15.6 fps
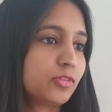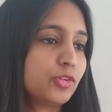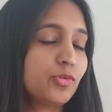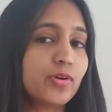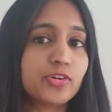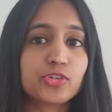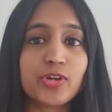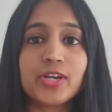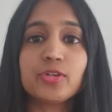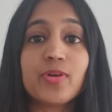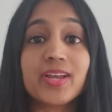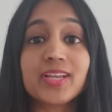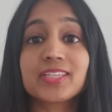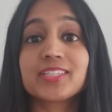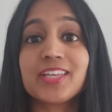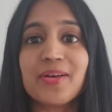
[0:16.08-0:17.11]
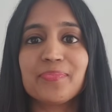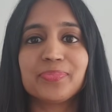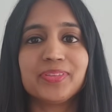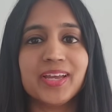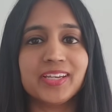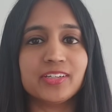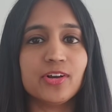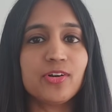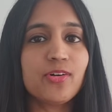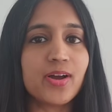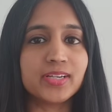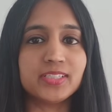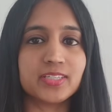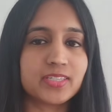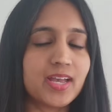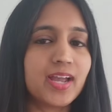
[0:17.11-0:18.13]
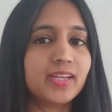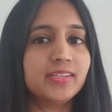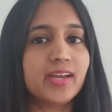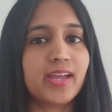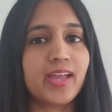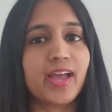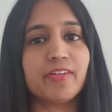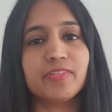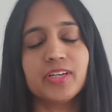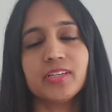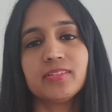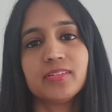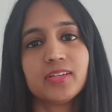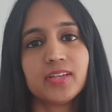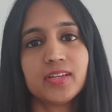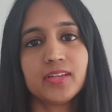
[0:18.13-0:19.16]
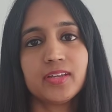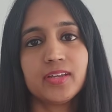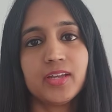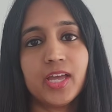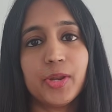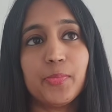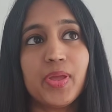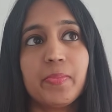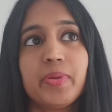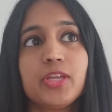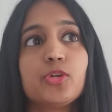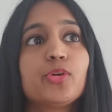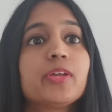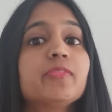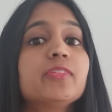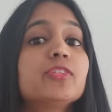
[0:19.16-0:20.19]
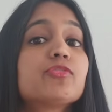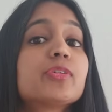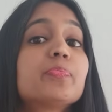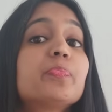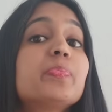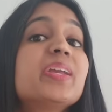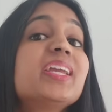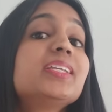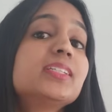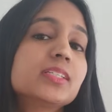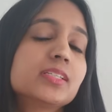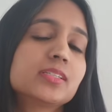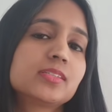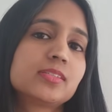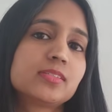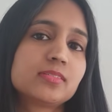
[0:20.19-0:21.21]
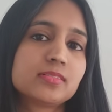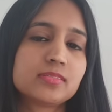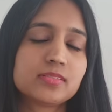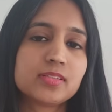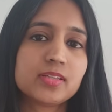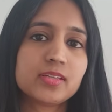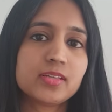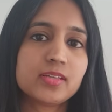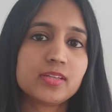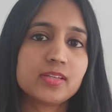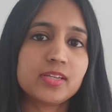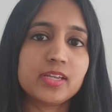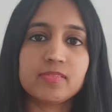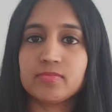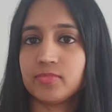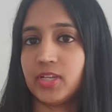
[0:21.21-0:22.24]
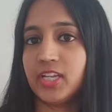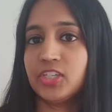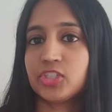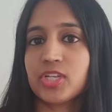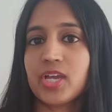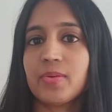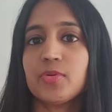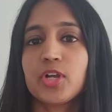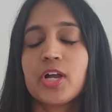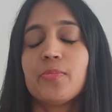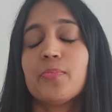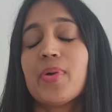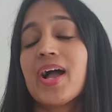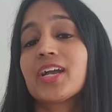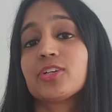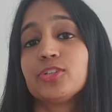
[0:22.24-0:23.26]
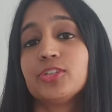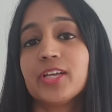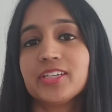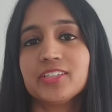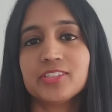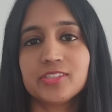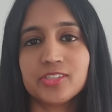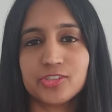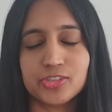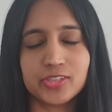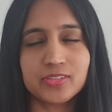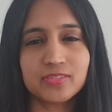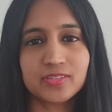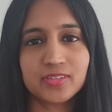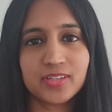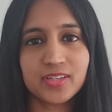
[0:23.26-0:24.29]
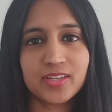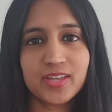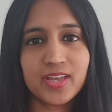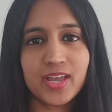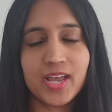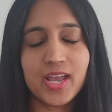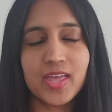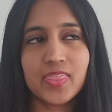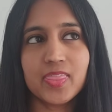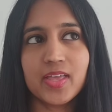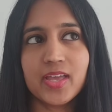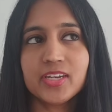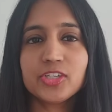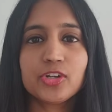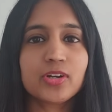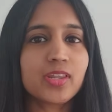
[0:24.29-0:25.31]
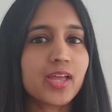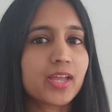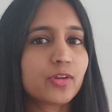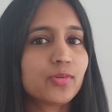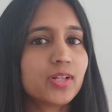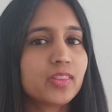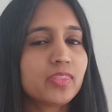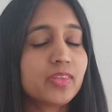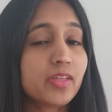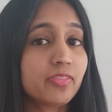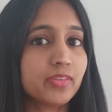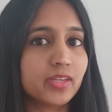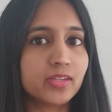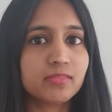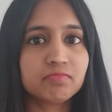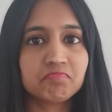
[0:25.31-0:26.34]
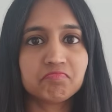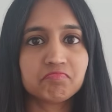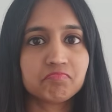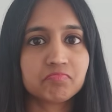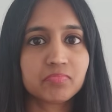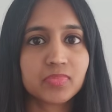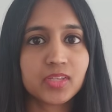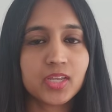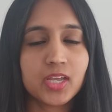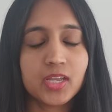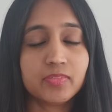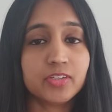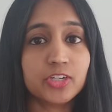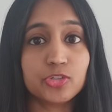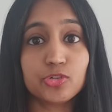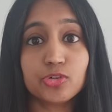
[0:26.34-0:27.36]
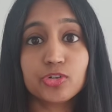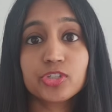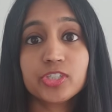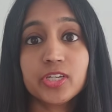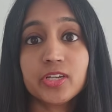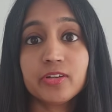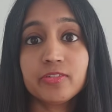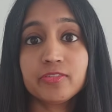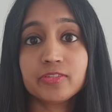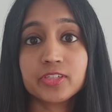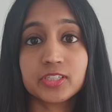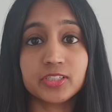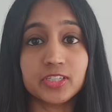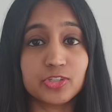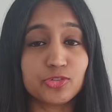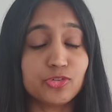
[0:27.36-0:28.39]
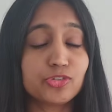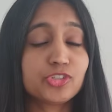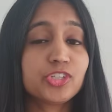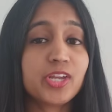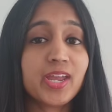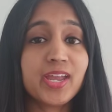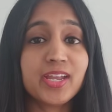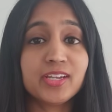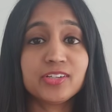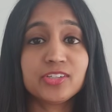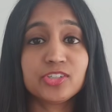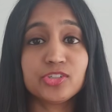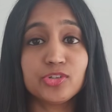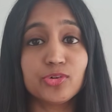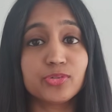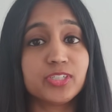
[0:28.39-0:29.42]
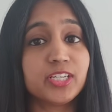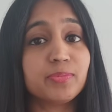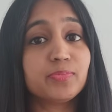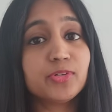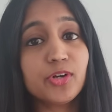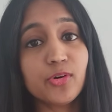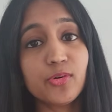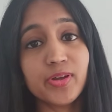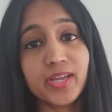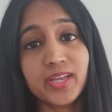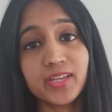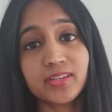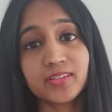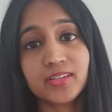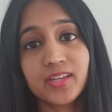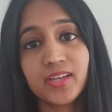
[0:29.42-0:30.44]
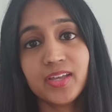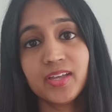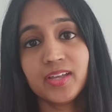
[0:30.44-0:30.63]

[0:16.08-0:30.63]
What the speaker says: You try to accept that, oh, I decide I have it. And maybe you even repeat it each time you come back to that decision. And then you're like, well, nothing. There's no shift, there's no change, no deep knowing.